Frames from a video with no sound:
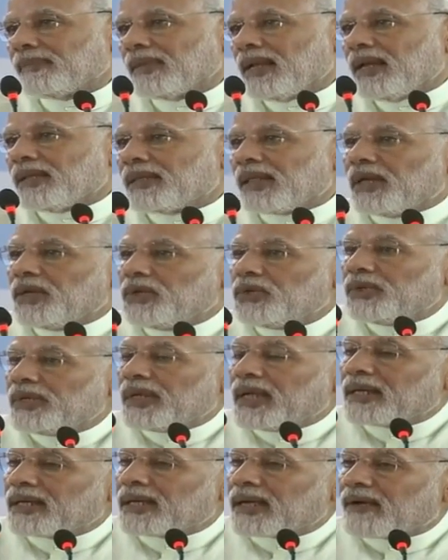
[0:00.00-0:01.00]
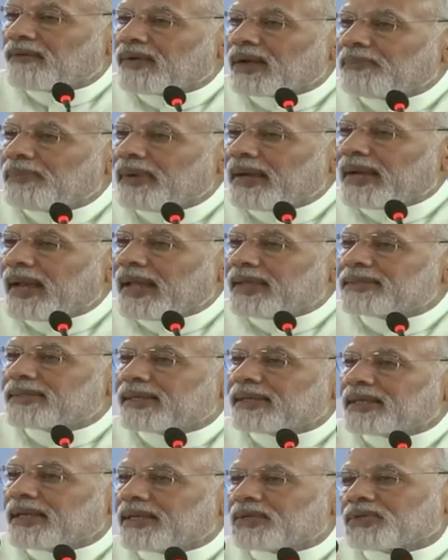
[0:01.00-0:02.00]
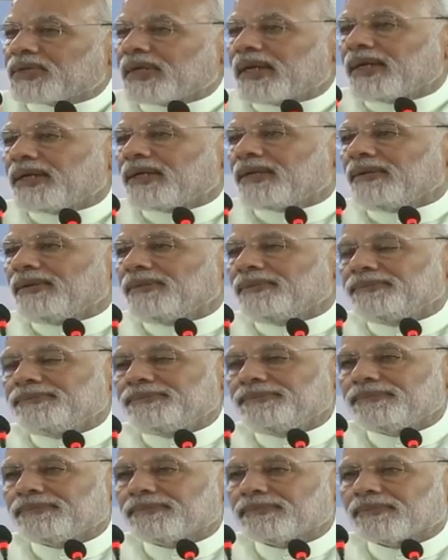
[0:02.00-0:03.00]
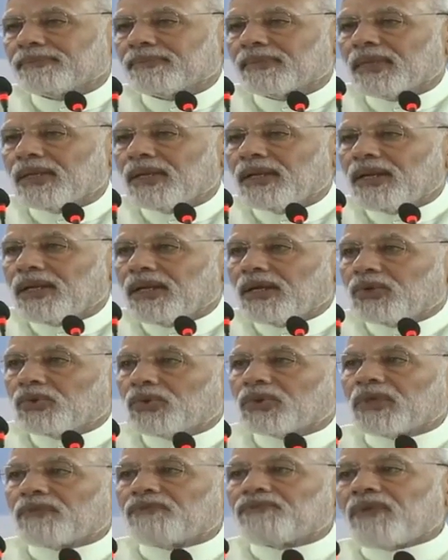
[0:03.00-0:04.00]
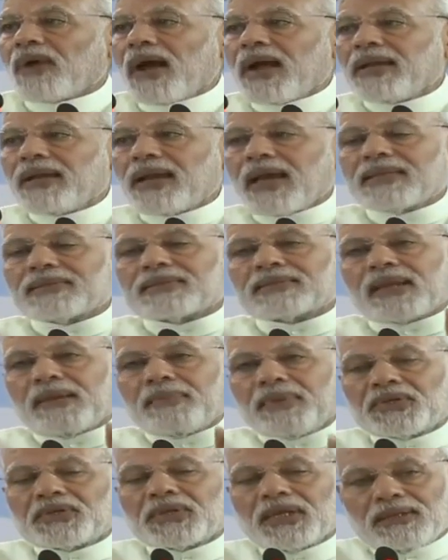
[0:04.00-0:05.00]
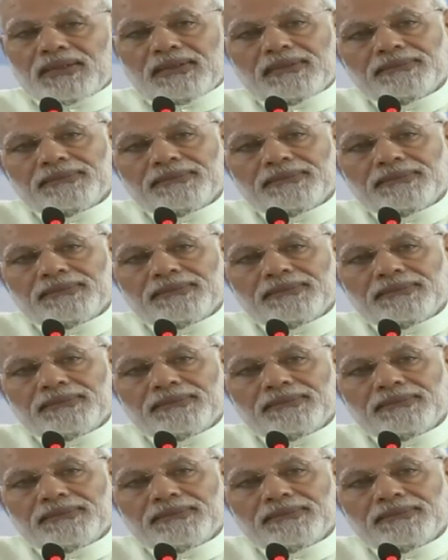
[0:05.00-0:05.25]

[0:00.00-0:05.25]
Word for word: The Union government has suggested to the Finance Commission